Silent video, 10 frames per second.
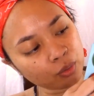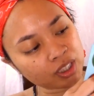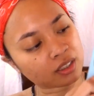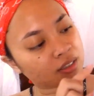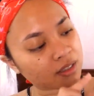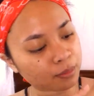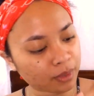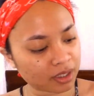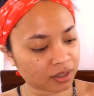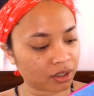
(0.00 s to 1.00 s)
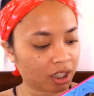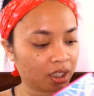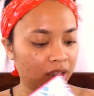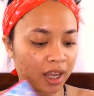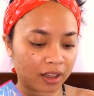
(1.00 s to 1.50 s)
which is this
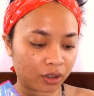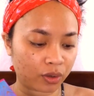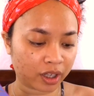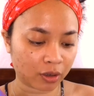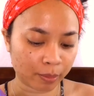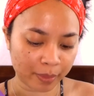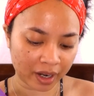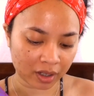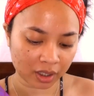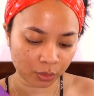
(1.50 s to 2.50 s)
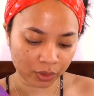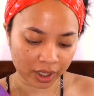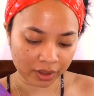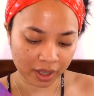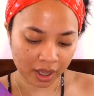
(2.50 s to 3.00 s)
mustardy yellow, and compare it
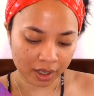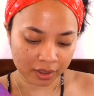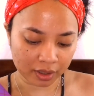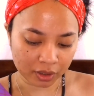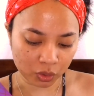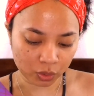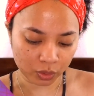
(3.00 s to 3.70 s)
with the Zulu